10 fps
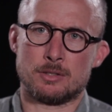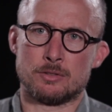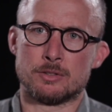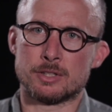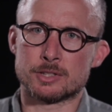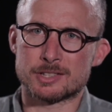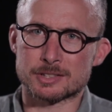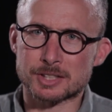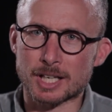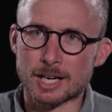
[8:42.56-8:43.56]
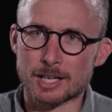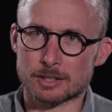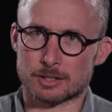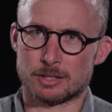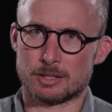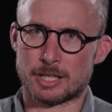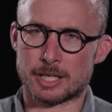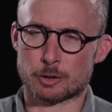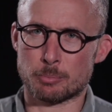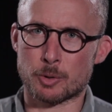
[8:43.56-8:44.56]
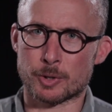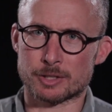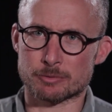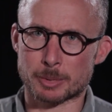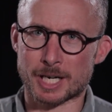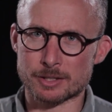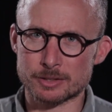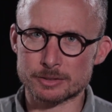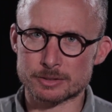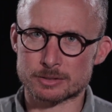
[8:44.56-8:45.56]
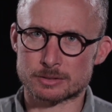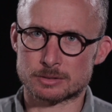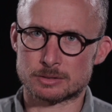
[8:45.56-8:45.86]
you need to discard it at the point of practice,